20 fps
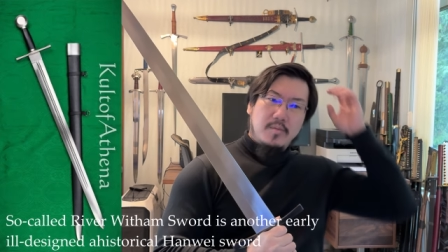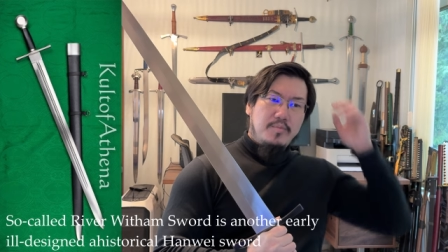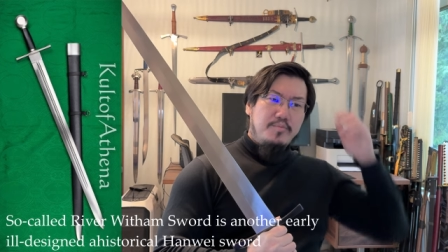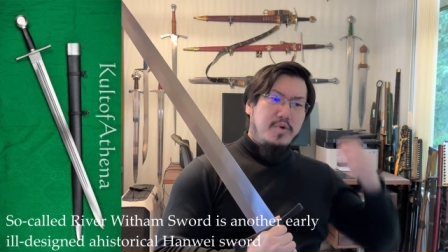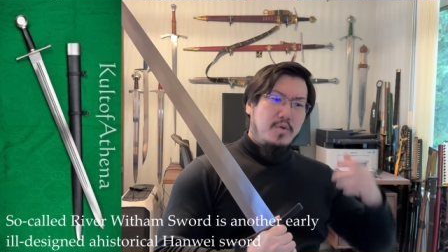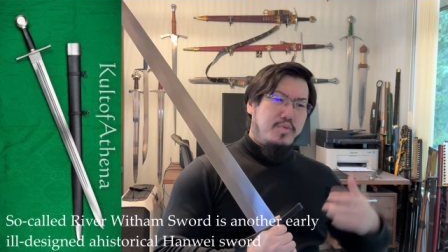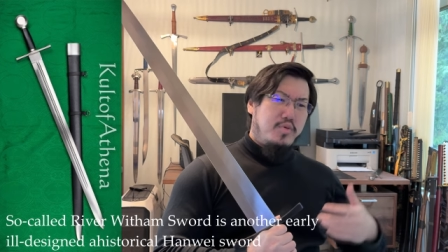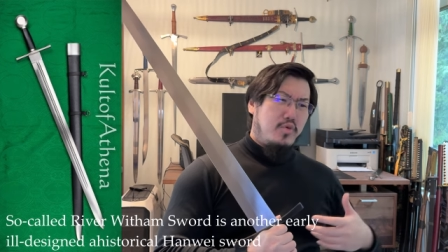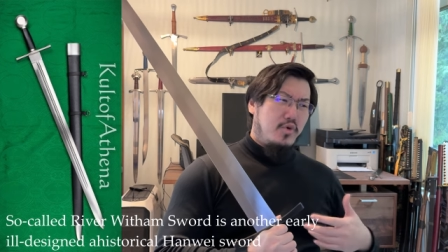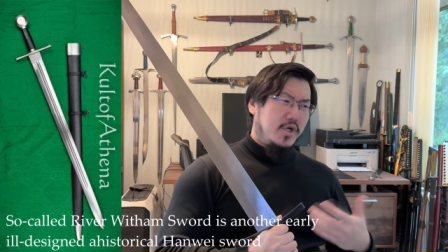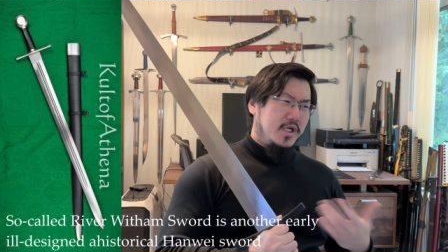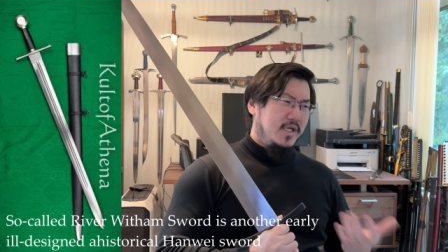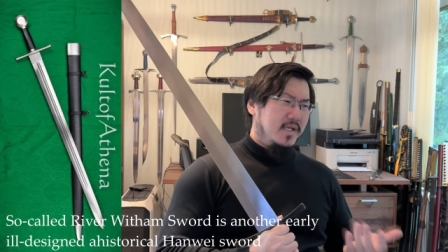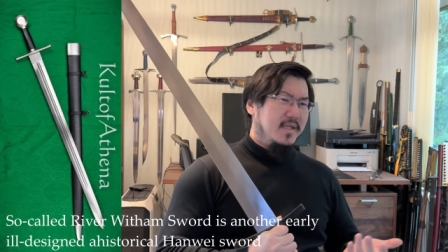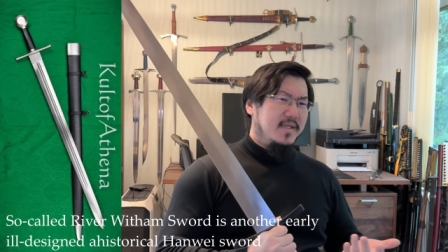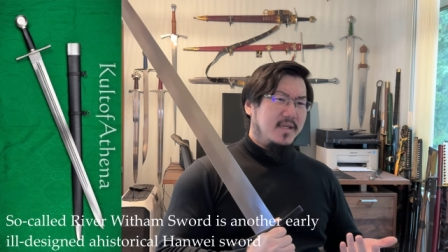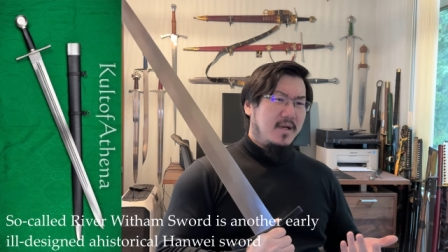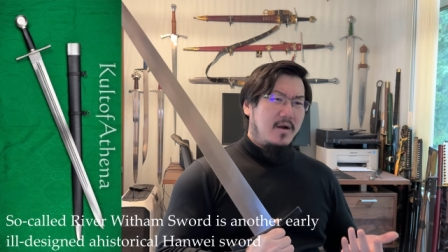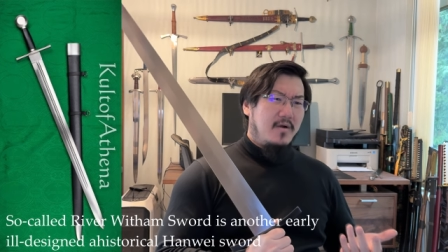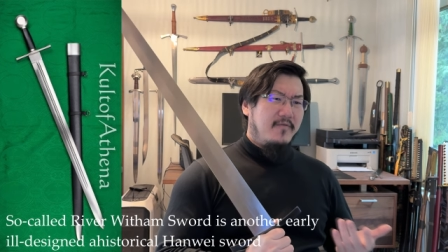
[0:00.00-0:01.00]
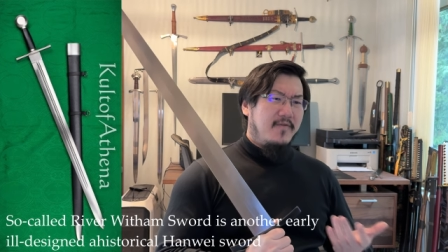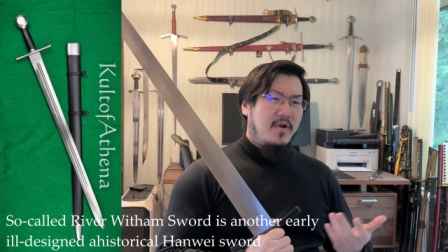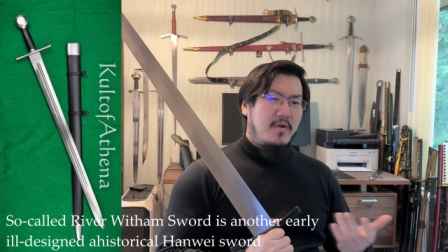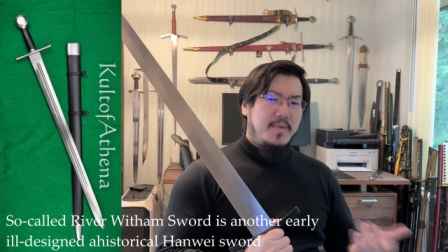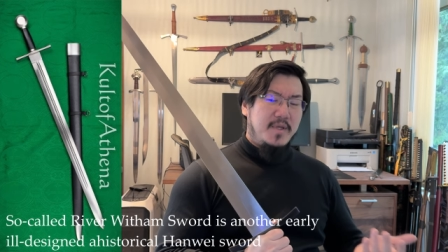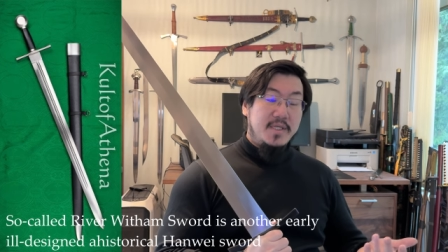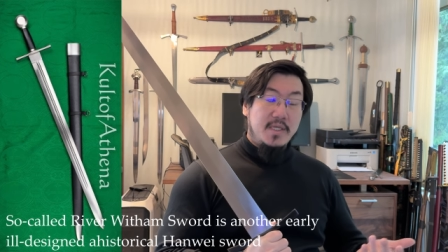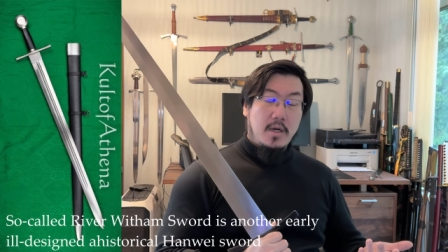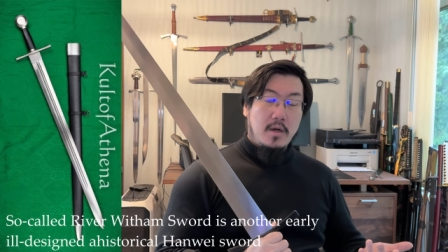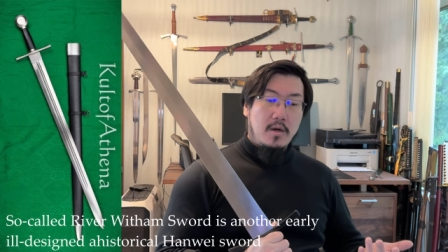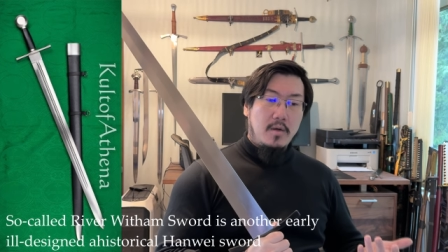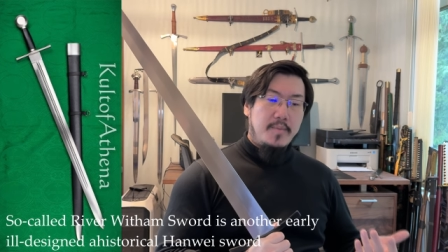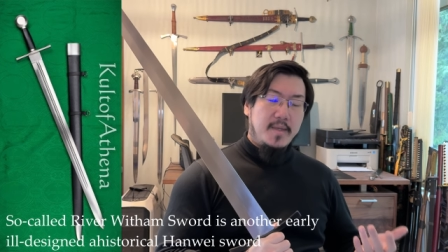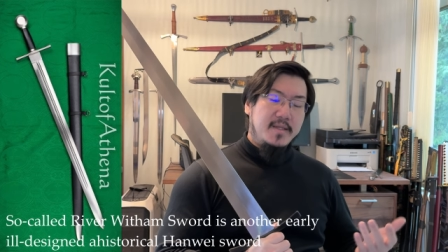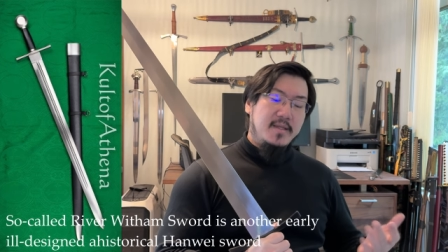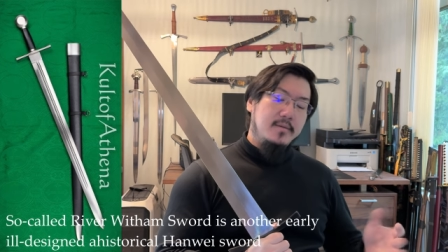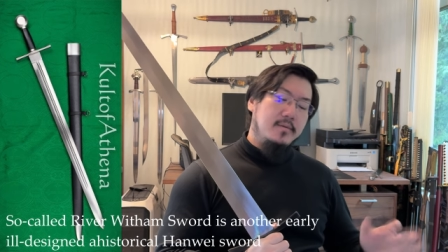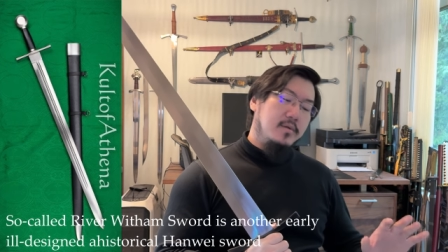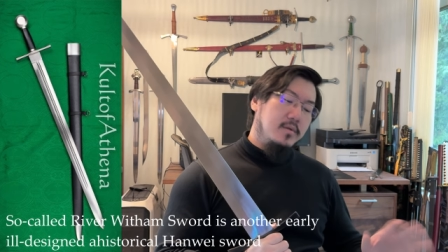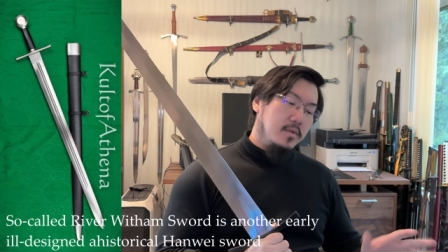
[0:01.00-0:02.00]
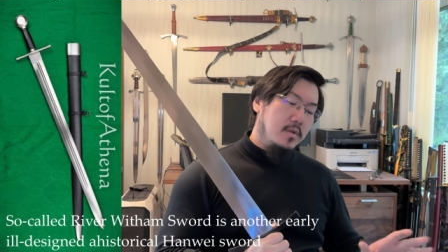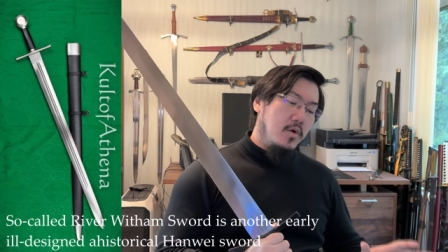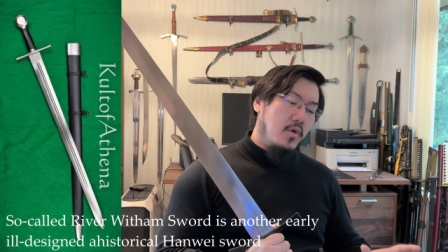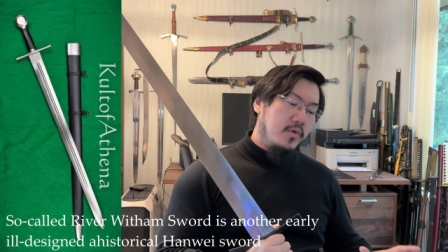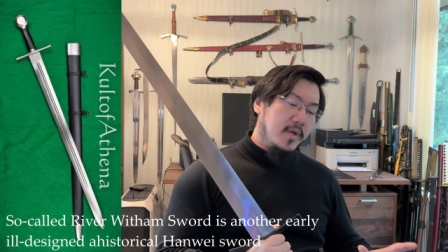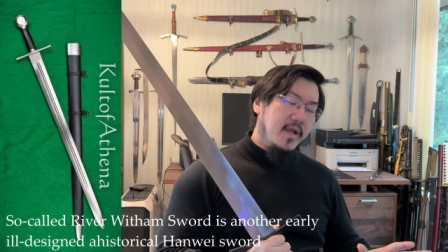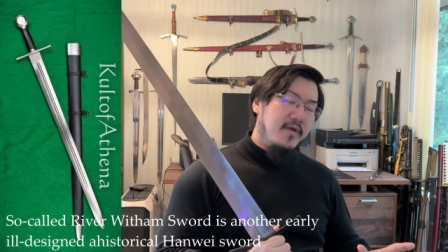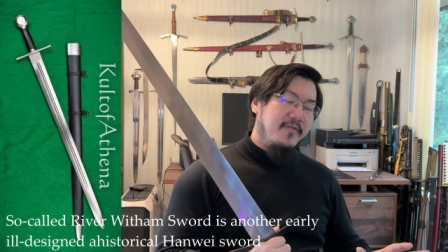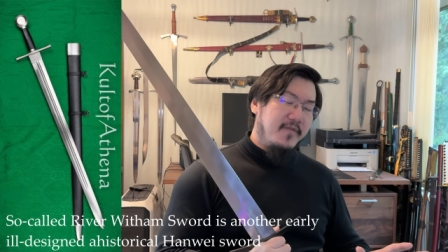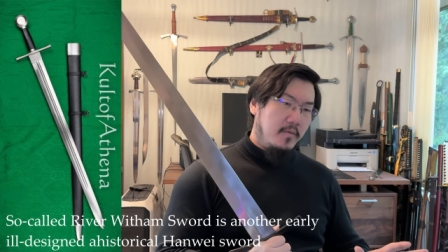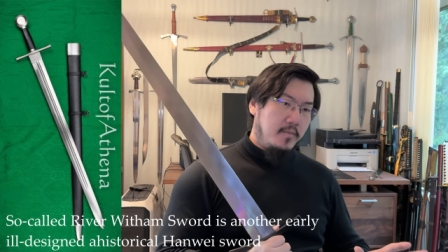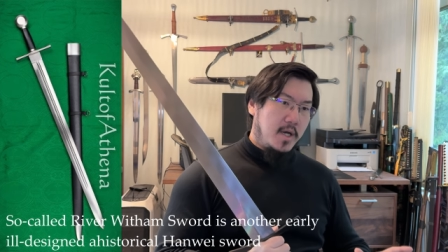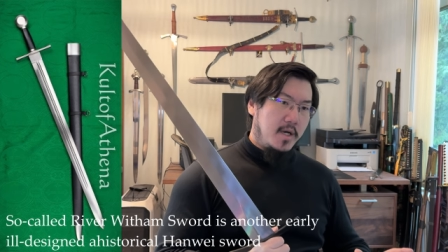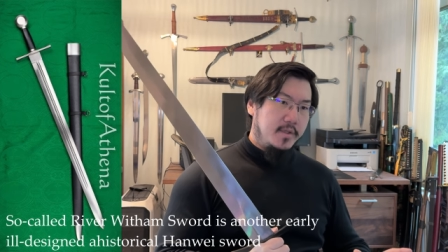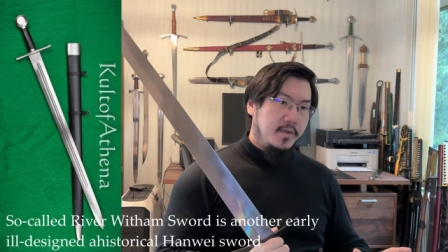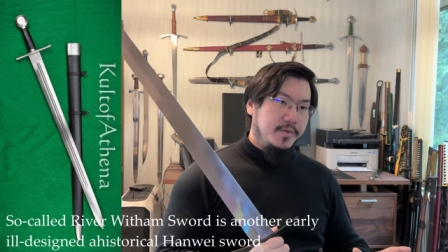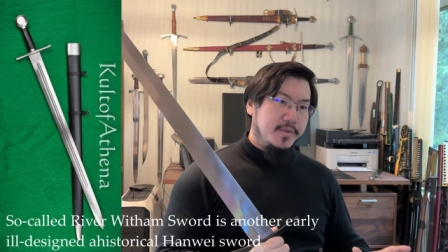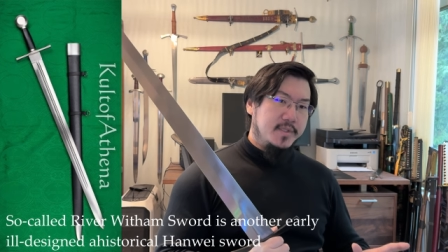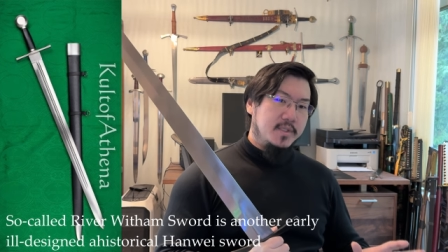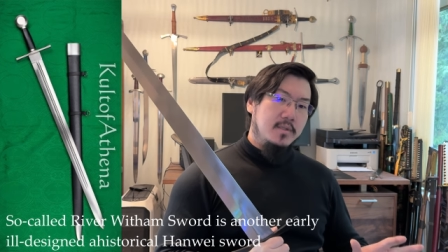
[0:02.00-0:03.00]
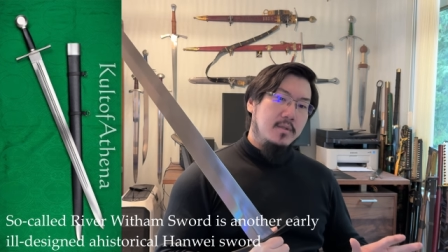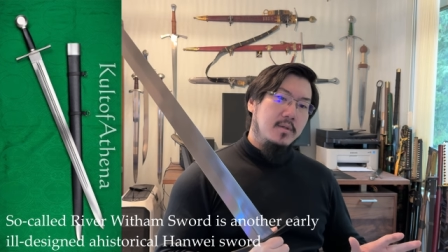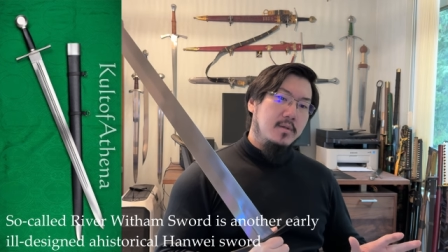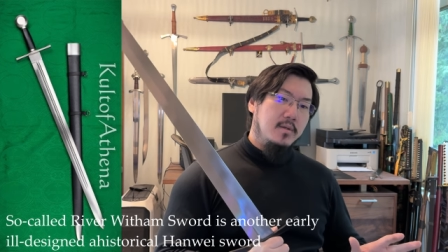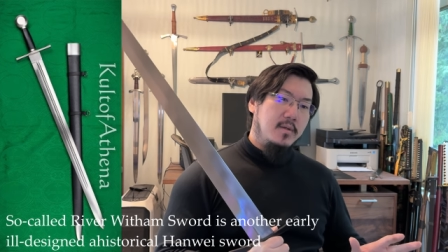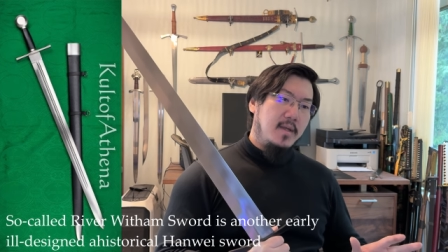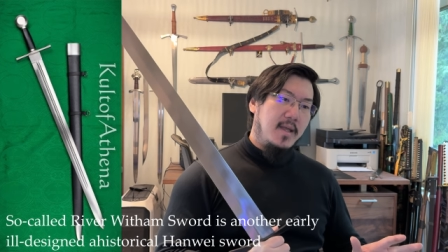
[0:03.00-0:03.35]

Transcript: Proportions are very bizarre, but only a few models.